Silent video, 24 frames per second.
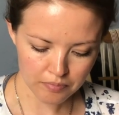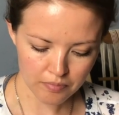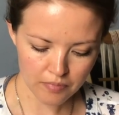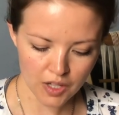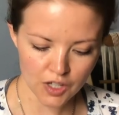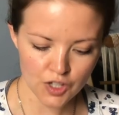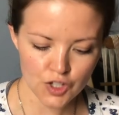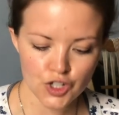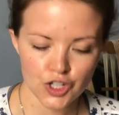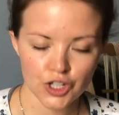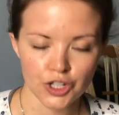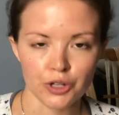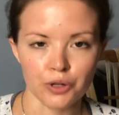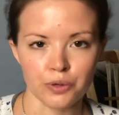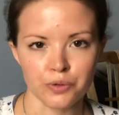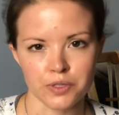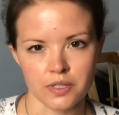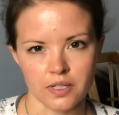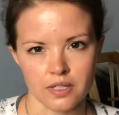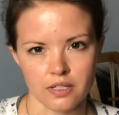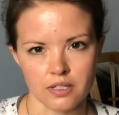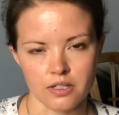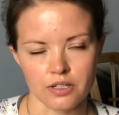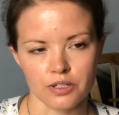she goes
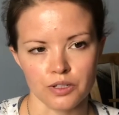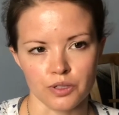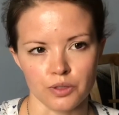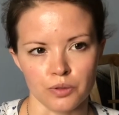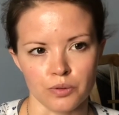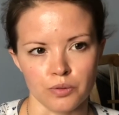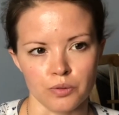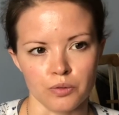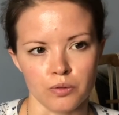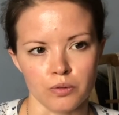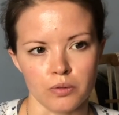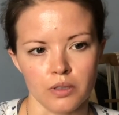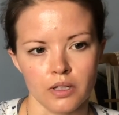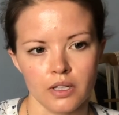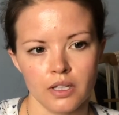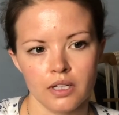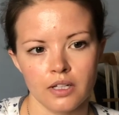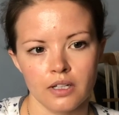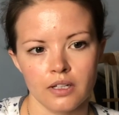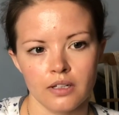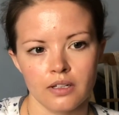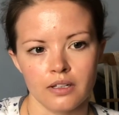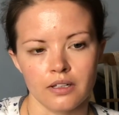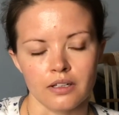into,
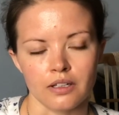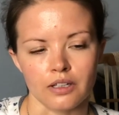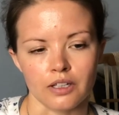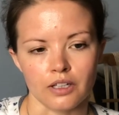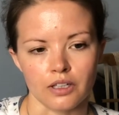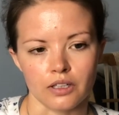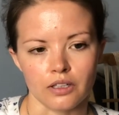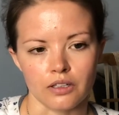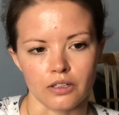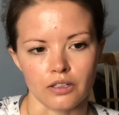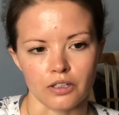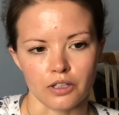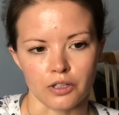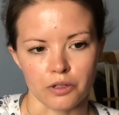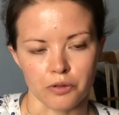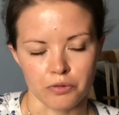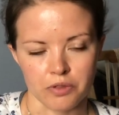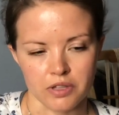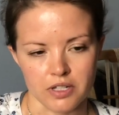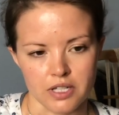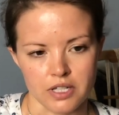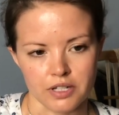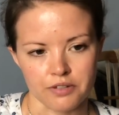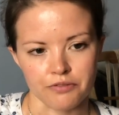the
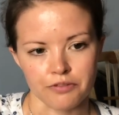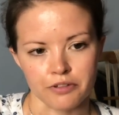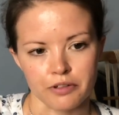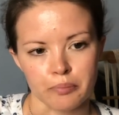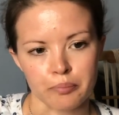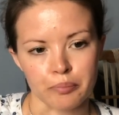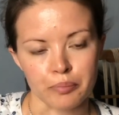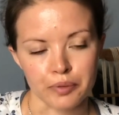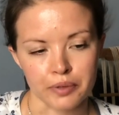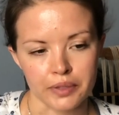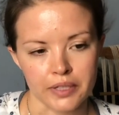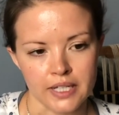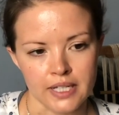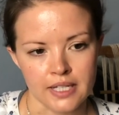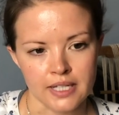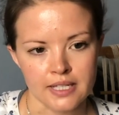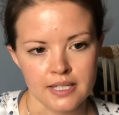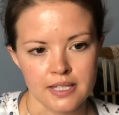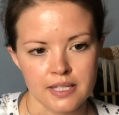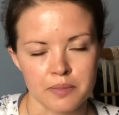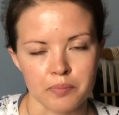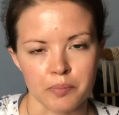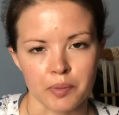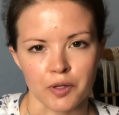different
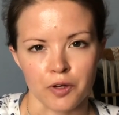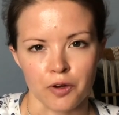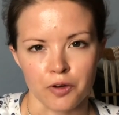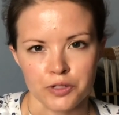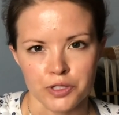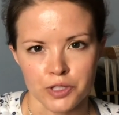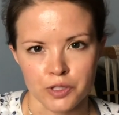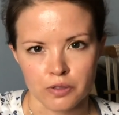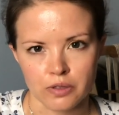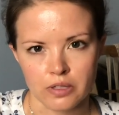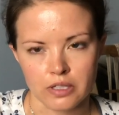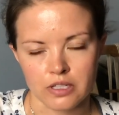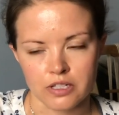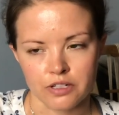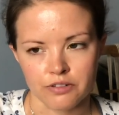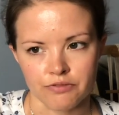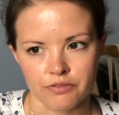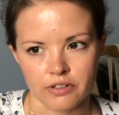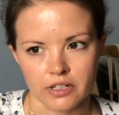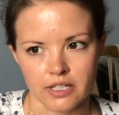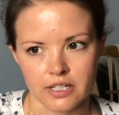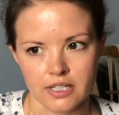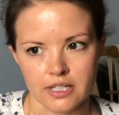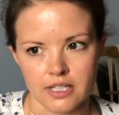breeds, but also the
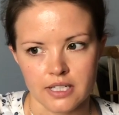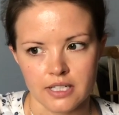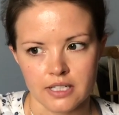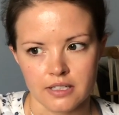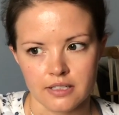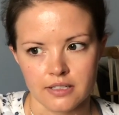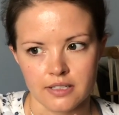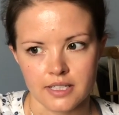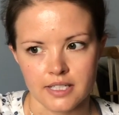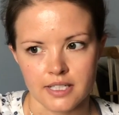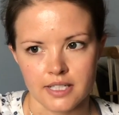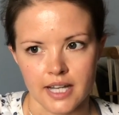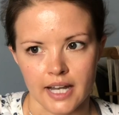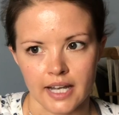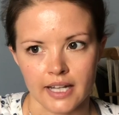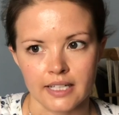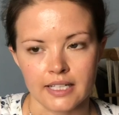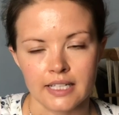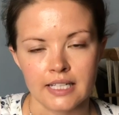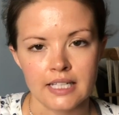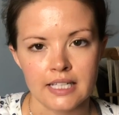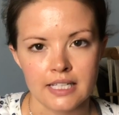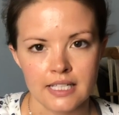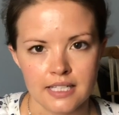different
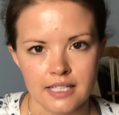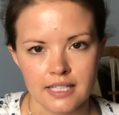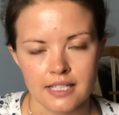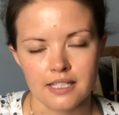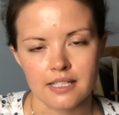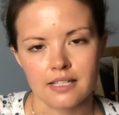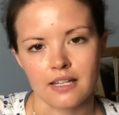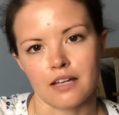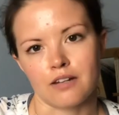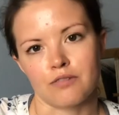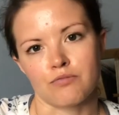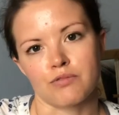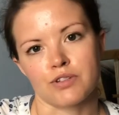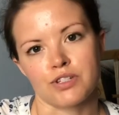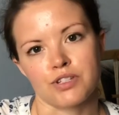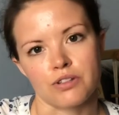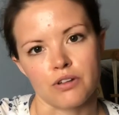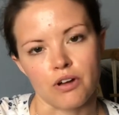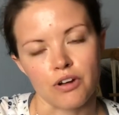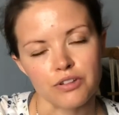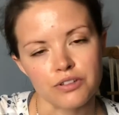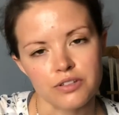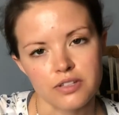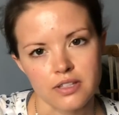techniques and
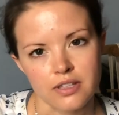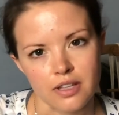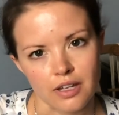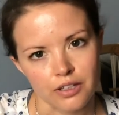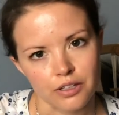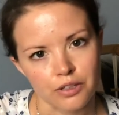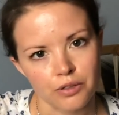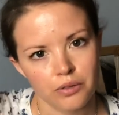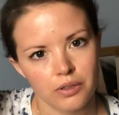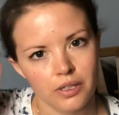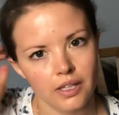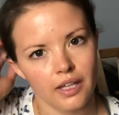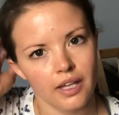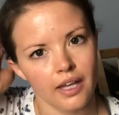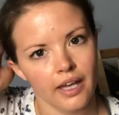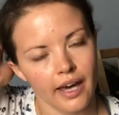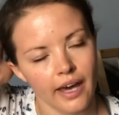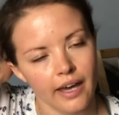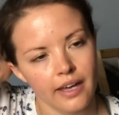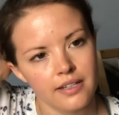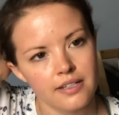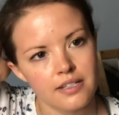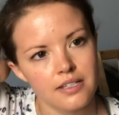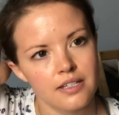results that you can
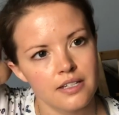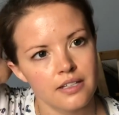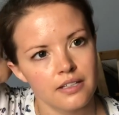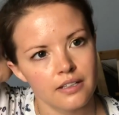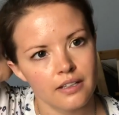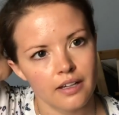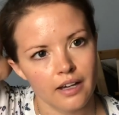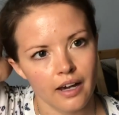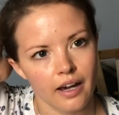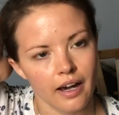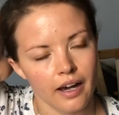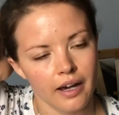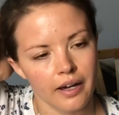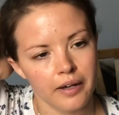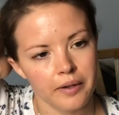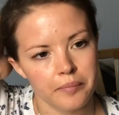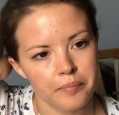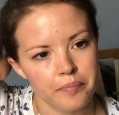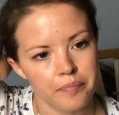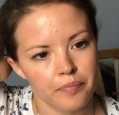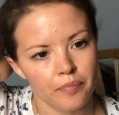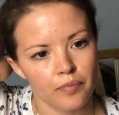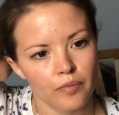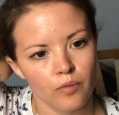get
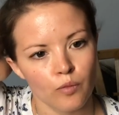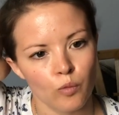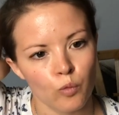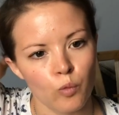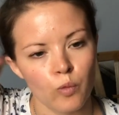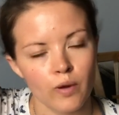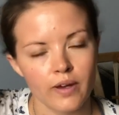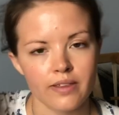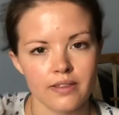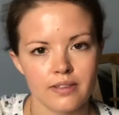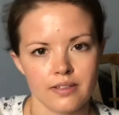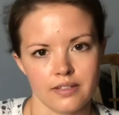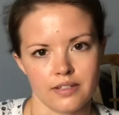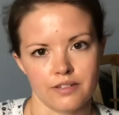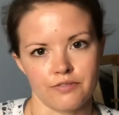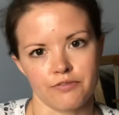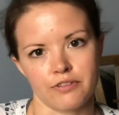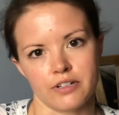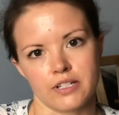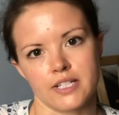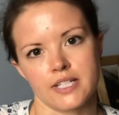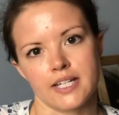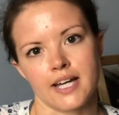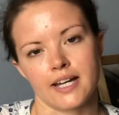with
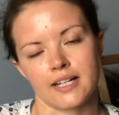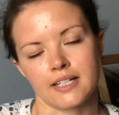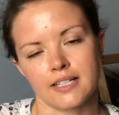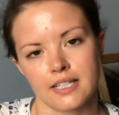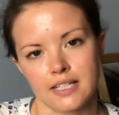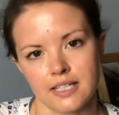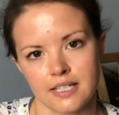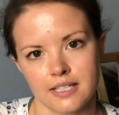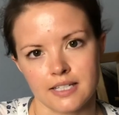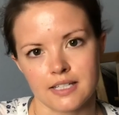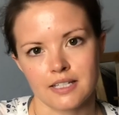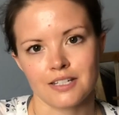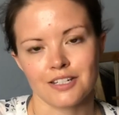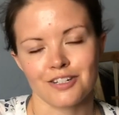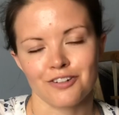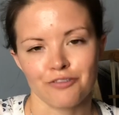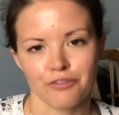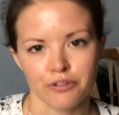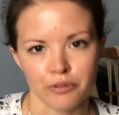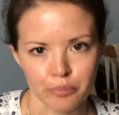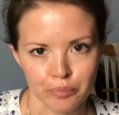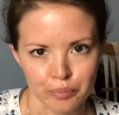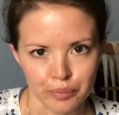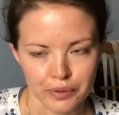different techniques and
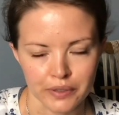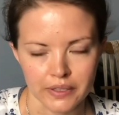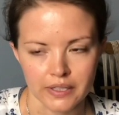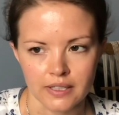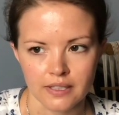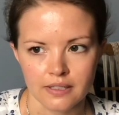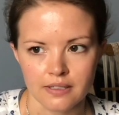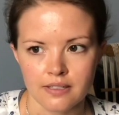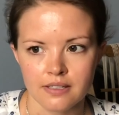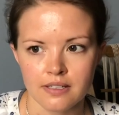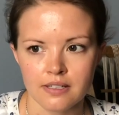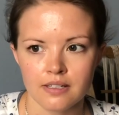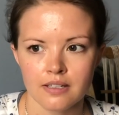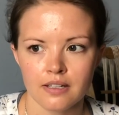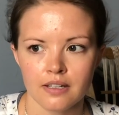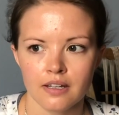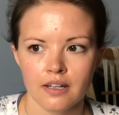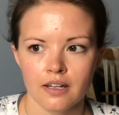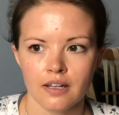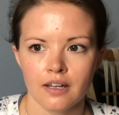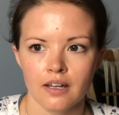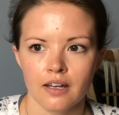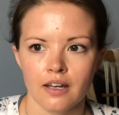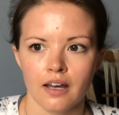different breeds.
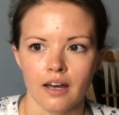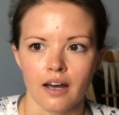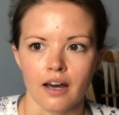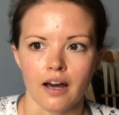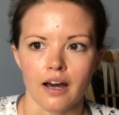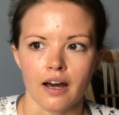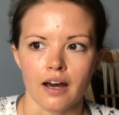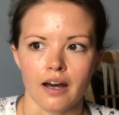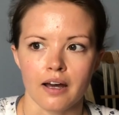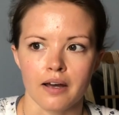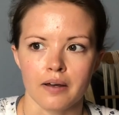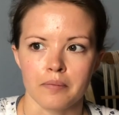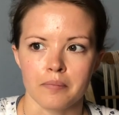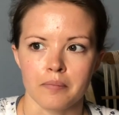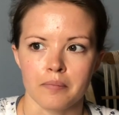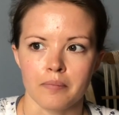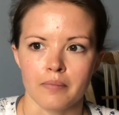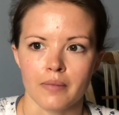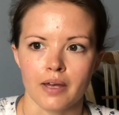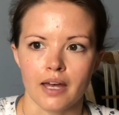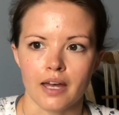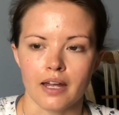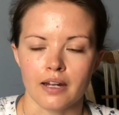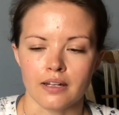
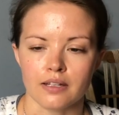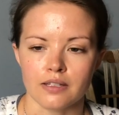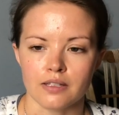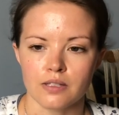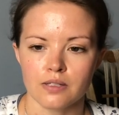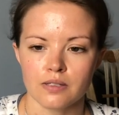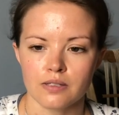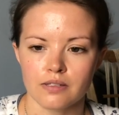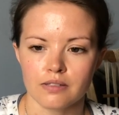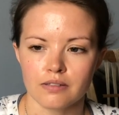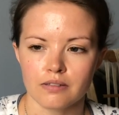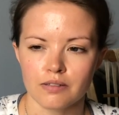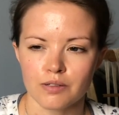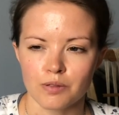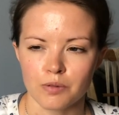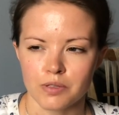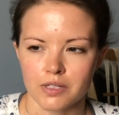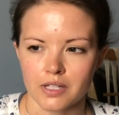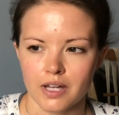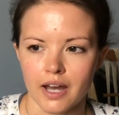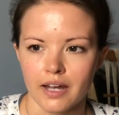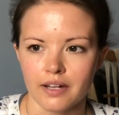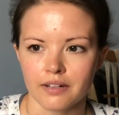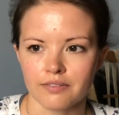And it's
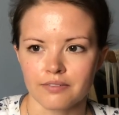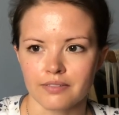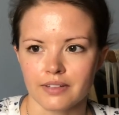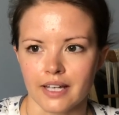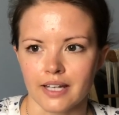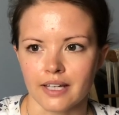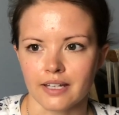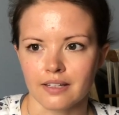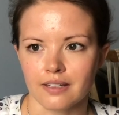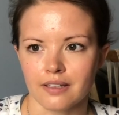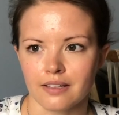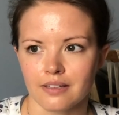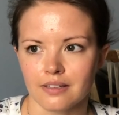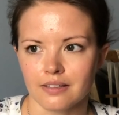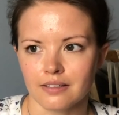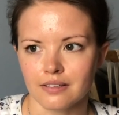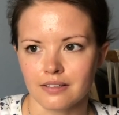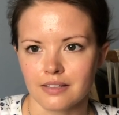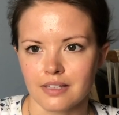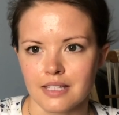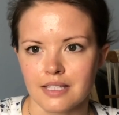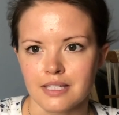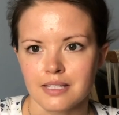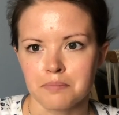kind of like
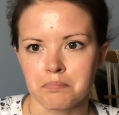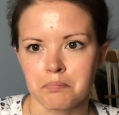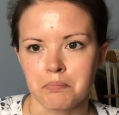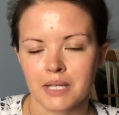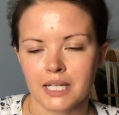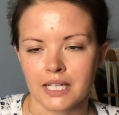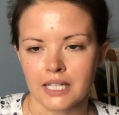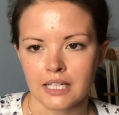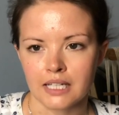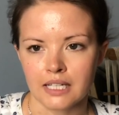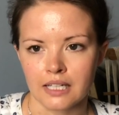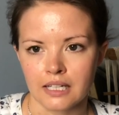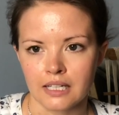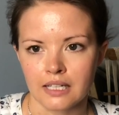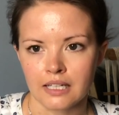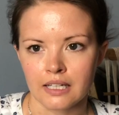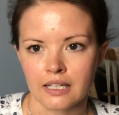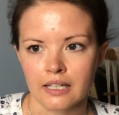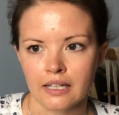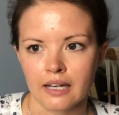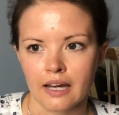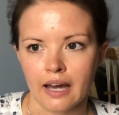these mini